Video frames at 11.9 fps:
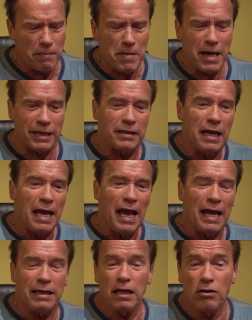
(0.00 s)
the mind,
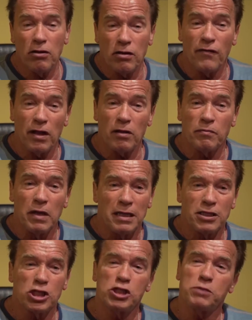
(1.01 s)
and then to
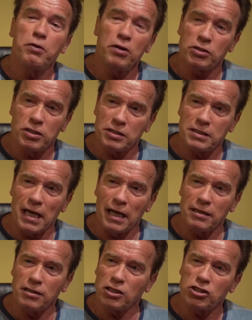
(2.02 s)
develop the spiritual
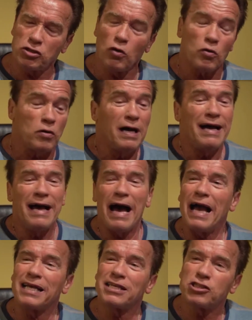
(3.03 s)
side and the soul,
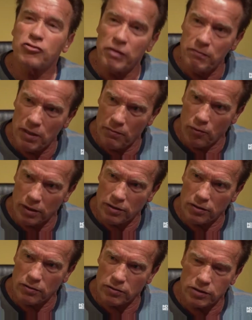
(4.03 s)
extremely
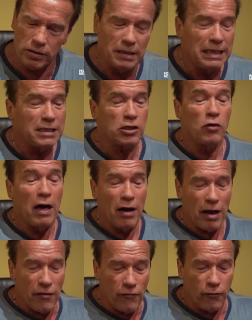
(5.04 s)
important also. So
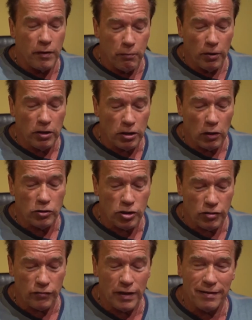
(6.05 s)
if we put
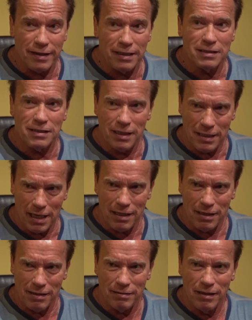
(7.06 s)
those three things
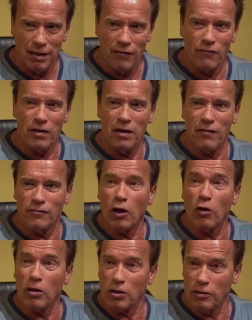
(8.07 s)
together, we have
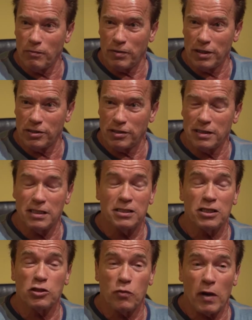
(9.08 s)
total completion. And
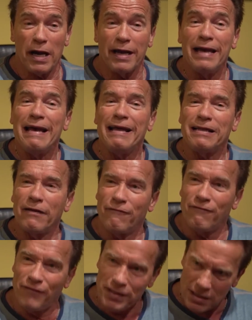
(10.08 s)
this is why the
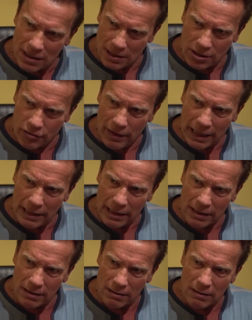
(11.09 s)
physical
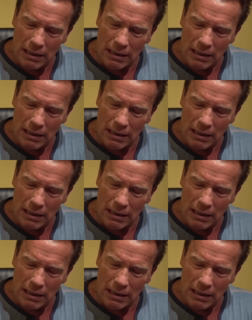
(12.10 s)
training,